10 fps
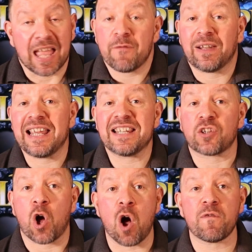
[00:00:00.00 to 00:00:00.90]
If at least
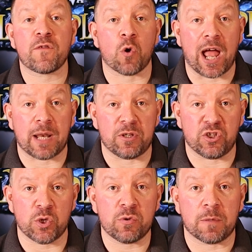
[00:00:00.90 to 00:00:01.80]
half of your
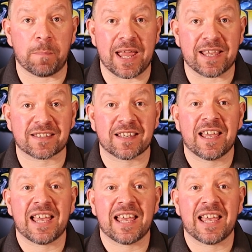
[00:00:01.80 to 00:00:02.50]
enemy's unit base